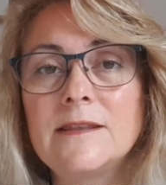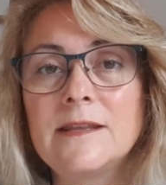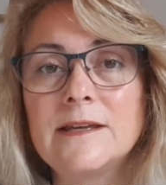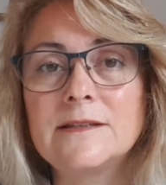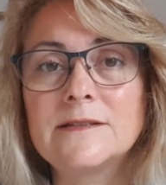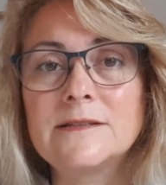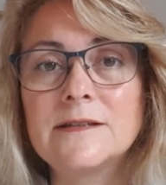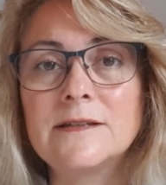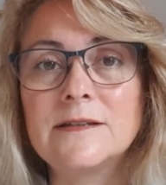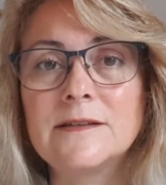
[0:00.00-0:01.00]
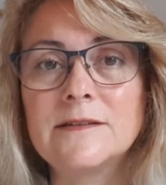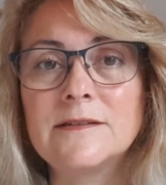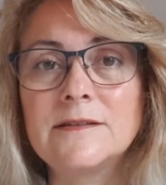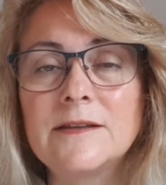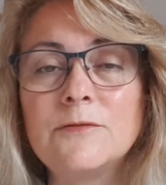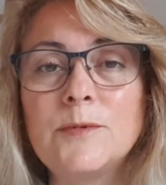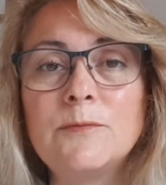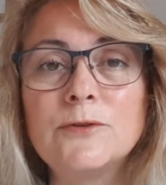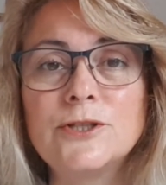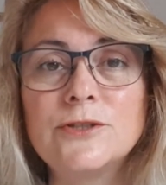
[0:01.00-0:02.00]
that have
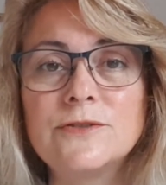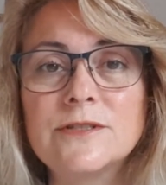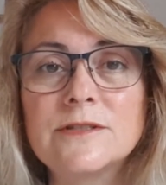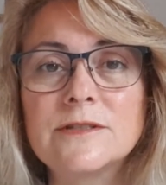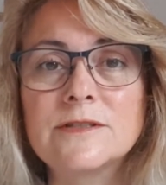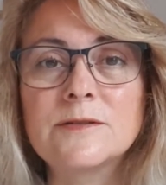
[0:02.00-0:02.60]
been produced.